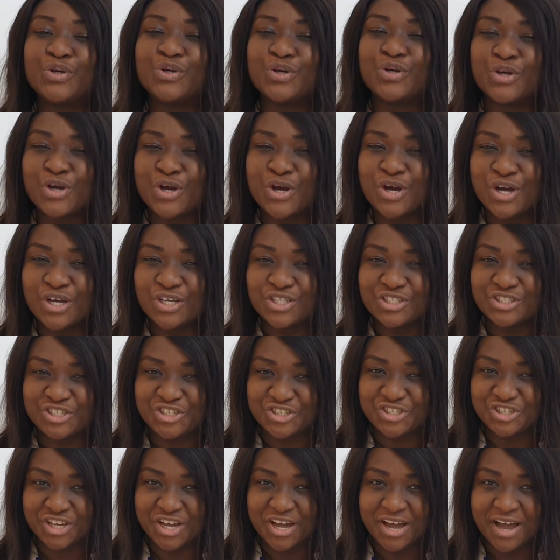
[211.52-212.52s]
Good
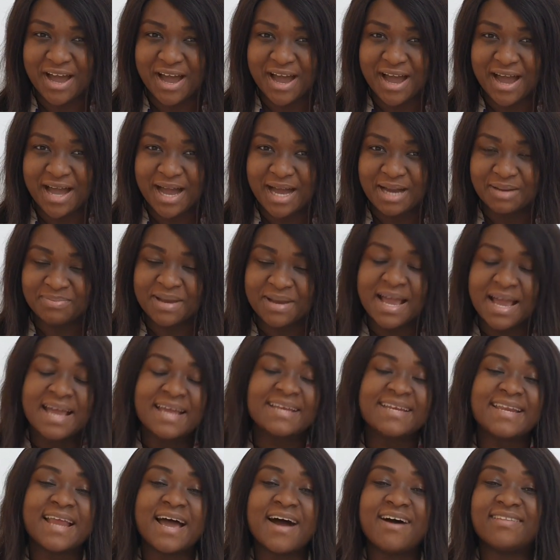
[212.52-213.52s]
job.
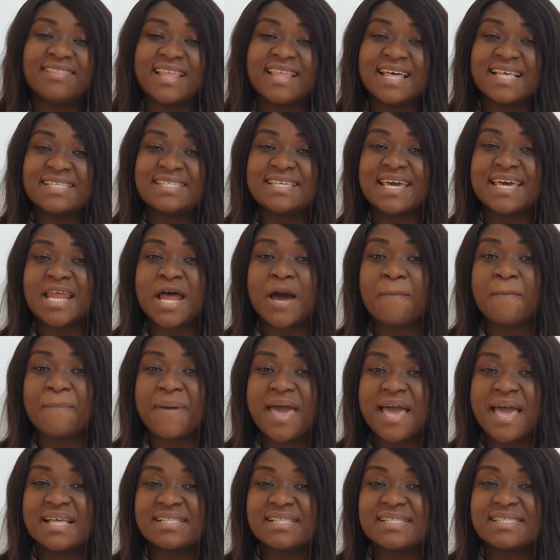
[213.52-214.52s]
Now let's get our
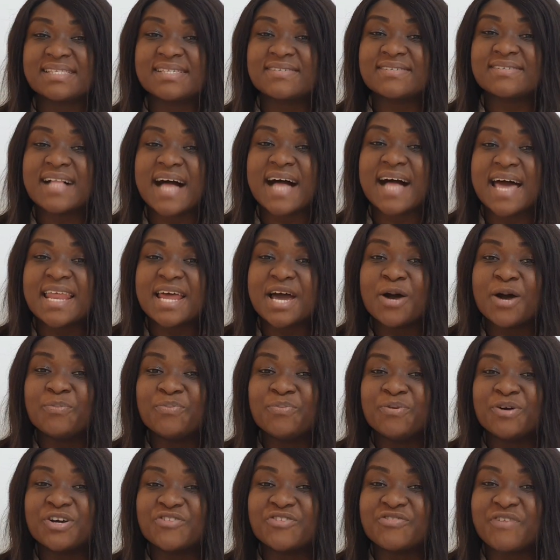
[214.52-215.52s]
pencil and our
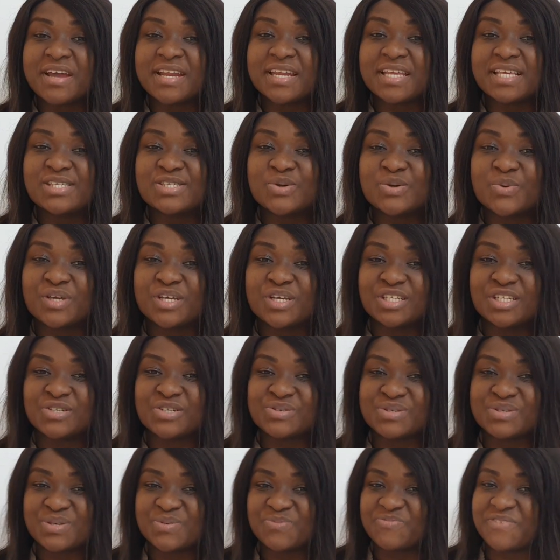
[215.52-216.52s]
book ready so we can
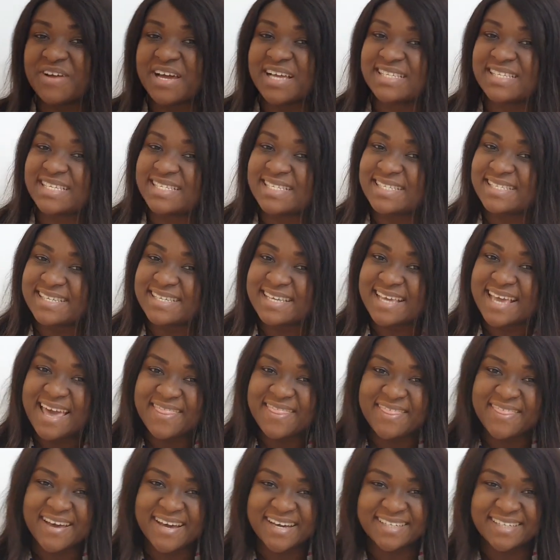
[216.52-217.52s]
do some writing
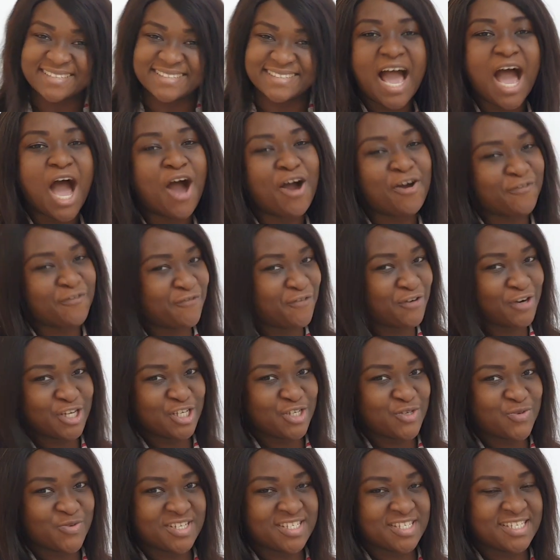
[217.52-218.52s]
together. Our
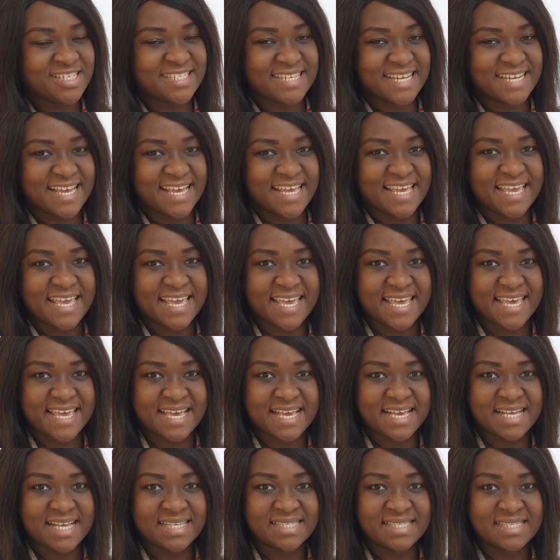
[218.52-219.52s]
first word today
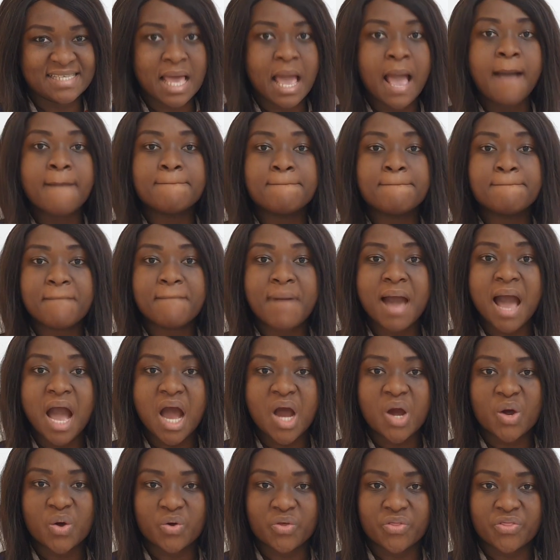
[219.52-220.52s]
is
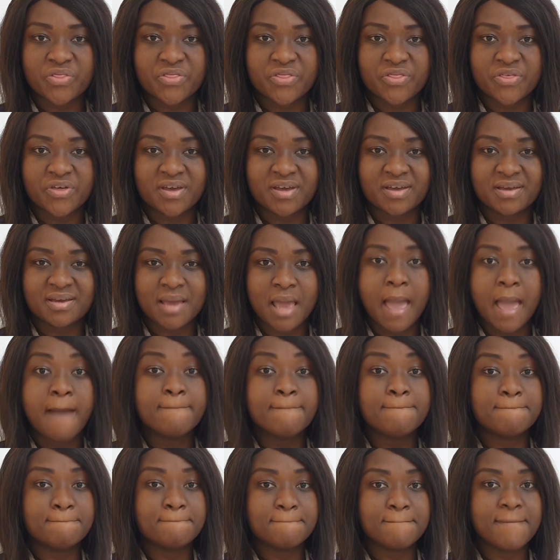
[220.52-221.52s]
mouth.
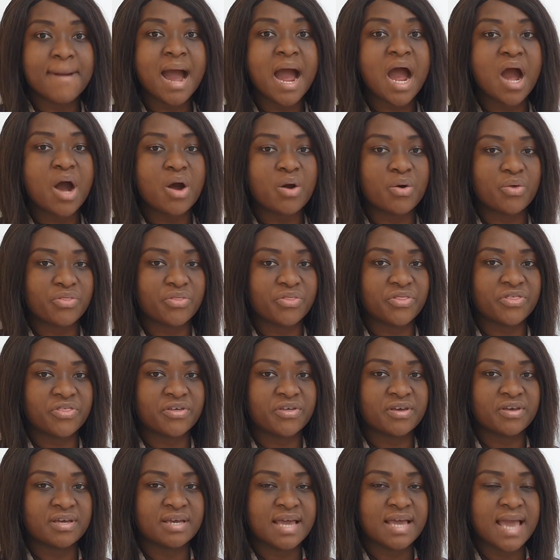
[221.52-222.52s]
Mouth.
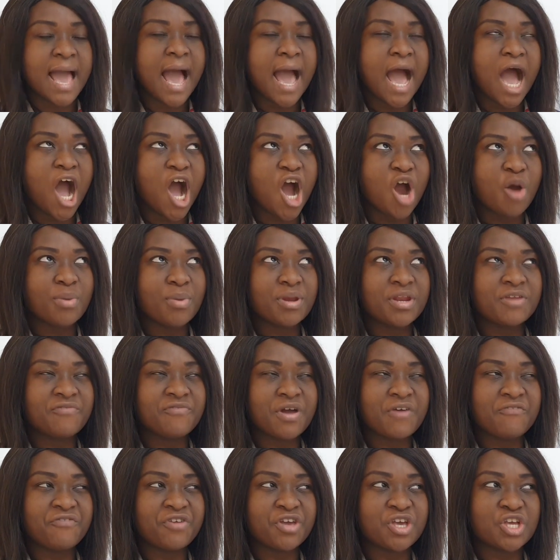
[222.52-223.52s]
How many
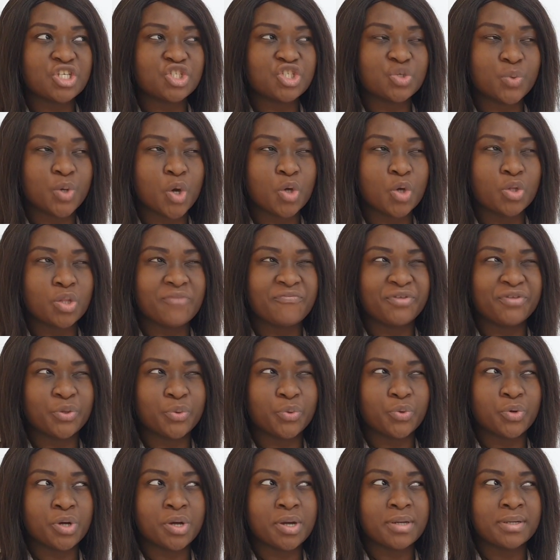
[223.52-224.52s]
fat fingers should we hold up for the
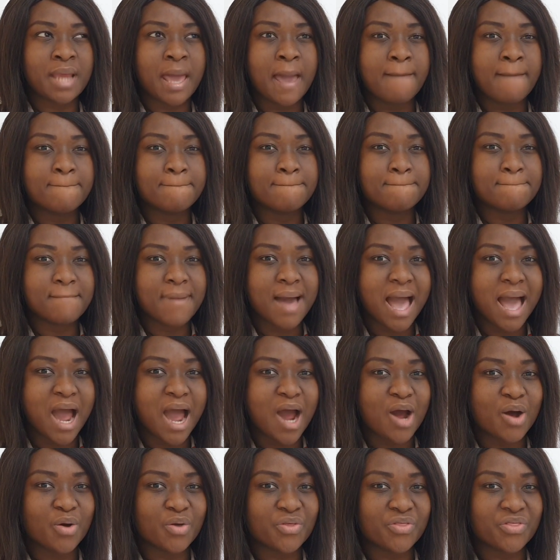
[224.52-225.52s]
word
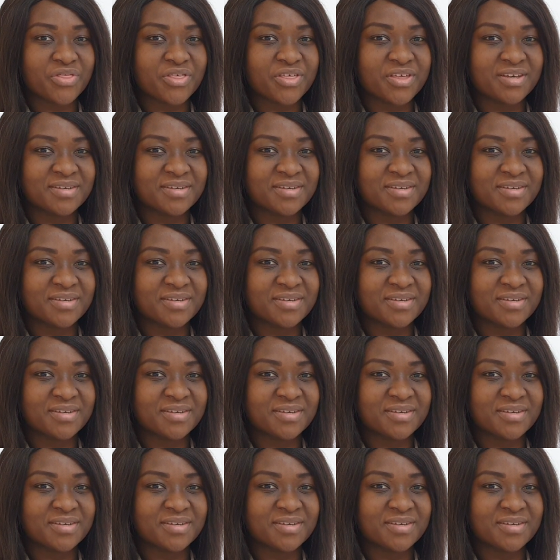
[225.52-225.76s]
mouth?